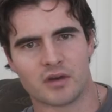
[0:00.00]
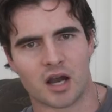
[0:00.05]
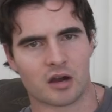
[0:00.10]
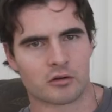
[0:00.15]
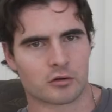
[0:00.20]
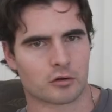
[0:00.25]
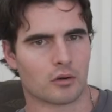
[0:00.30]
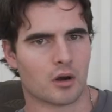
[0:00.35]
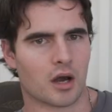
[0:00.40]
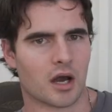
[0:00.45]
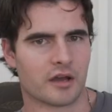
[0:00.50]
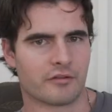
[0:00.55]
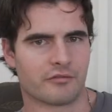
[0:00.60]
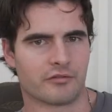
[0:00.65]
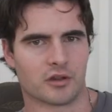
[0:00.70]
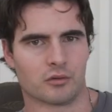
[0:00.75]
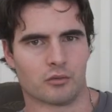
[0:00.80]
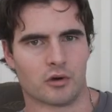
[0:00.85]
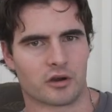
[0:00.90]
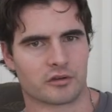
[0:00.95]
ROI for
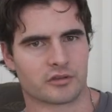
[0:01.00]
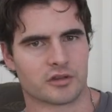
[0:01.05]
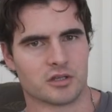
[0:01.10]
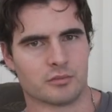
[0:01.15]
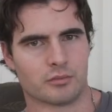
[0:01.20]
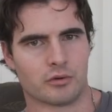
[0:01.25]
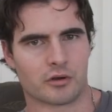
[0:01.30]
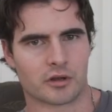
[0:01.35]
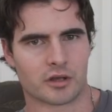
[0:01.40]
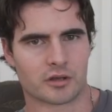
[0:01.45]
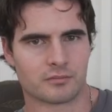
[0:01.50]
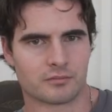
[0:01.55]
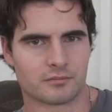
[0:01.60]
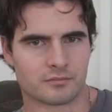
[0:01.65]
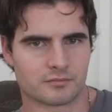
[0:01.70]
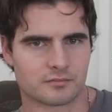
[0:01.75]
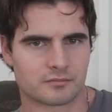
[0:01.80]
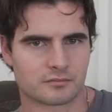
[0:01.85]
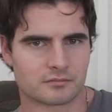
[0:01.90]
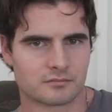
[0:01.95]
the work that you put in.
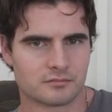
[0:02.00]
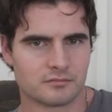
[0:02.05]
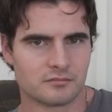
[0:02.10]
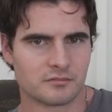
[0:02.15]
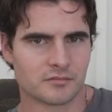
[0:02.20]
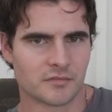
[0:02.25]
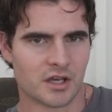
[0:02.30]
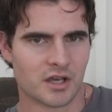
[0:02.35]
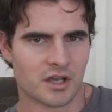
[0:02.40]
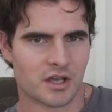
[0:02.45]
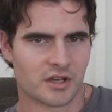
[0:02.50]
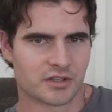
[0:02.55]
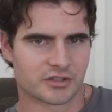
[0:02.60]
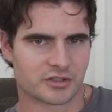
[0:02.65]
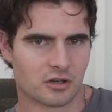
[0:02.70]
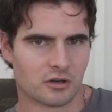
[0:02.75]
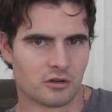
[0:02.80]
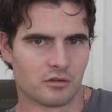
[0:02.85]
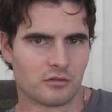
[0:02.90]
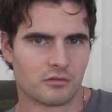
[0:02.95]

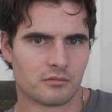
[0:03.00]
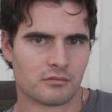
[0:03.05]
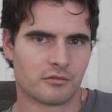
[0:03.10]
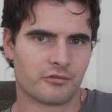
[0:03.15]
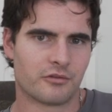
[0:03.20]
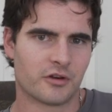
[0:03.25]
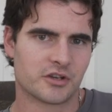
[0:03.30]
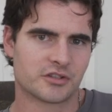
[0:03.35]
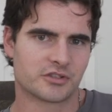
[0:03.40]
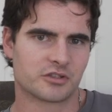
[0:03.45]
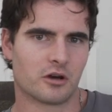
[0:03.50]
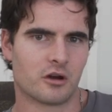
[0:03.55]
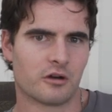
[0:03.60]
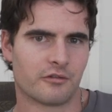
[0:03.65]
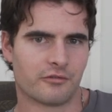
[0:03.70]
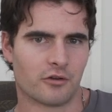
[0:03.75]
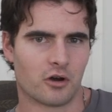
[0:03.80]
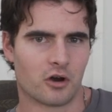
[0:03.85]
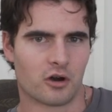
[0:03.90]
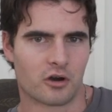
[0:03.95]
So first off,
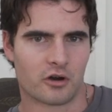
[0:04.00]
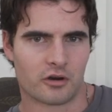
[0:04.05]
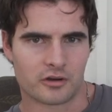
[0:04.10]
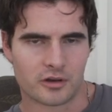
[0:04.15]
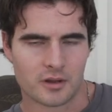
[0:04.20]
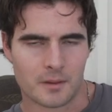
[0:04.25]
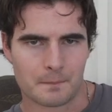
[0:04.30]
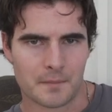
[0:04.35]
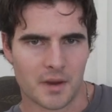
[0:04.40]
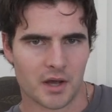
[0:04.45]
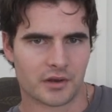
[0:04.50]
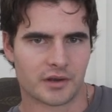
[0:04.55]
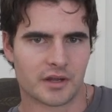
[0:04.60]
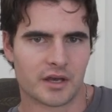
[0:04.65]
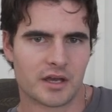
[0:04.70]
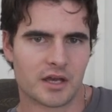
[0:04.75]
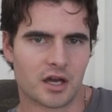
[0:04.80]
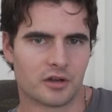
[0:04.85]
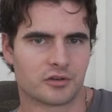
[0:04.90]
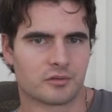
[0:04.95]
on
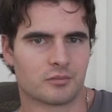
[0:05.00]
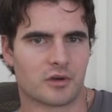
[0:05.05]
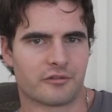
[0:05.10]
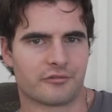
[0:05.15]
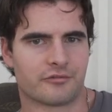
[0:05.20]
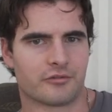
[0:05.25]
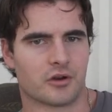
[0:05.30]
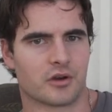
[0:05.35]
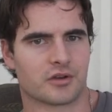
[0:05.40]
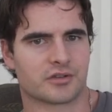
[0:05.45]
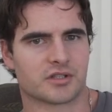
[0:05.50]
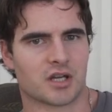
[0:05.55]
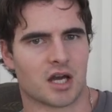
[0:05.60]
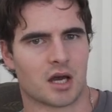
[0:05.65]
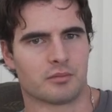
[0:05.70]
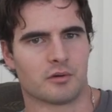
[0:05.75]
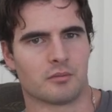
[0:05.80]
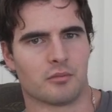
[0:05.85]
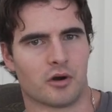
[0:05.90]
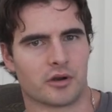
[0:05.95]
Monday, I'll do my first
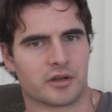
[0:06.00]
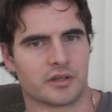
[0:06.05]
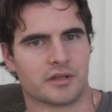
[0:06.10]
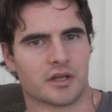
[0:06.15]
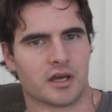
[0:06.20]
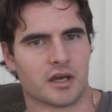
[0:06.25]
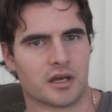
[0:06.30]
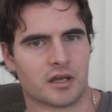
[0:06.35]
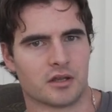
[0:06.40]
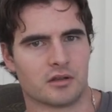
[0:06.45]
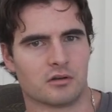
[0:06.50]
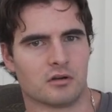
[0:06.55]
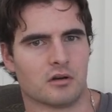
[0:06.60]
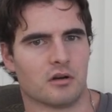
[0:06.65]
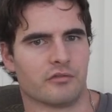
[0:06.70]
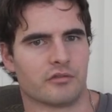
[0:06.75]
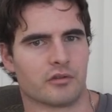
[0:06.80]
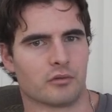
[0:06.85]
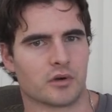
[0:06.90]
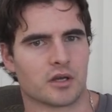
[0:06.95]
upper body day
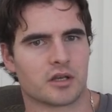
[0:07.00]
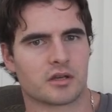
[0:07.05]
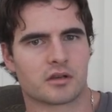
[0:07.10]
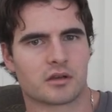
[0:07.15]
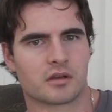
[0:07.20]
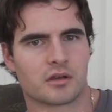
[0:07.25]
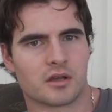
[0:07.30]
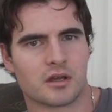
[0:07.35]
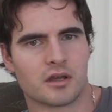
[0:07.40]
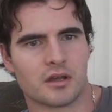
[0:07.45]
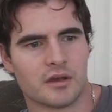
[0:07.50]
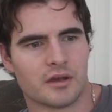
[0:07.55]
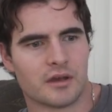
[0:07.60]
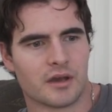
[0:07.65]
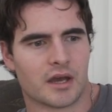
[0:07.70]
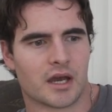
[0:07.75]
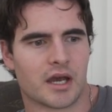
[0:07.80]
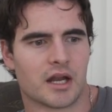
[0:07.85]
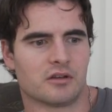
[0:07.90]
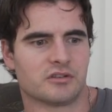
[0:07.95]
of the week.
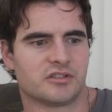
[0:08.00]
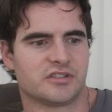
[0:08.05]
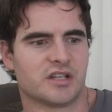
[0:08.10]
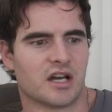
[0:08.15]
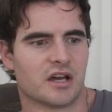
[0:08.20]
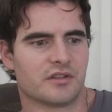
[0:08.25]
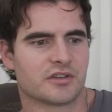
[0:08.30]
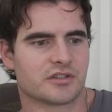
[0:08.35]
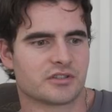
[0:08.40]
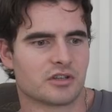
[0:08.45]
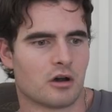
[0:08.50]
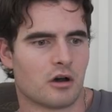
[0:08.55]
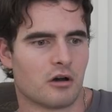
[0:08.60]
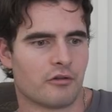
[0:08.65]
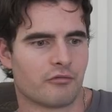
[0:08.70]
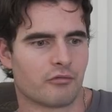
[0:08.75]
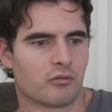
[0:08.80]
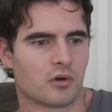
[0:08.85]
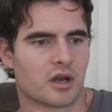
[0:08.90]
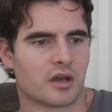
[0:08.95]
And I'll start this
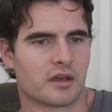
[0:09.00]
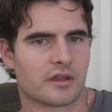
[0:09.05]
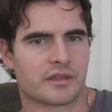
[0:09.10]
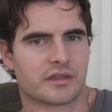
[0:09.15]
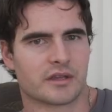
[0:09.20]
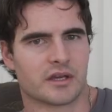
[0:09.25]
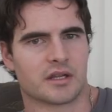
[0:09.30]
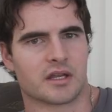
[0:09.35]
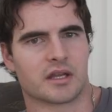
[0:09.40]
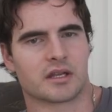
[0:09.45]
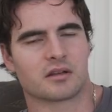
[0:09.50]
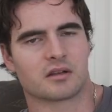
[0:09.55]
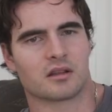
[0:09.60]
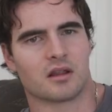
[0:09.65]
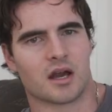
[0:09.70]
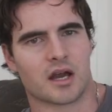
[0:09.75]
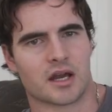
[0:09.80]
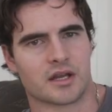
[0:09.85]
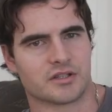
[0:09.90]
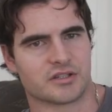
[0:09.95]
off with an
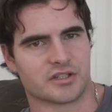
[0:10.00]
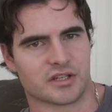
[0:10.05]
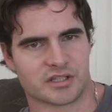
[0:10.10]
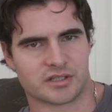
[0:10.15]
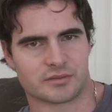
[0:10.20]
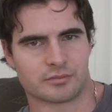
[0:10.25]
incline chest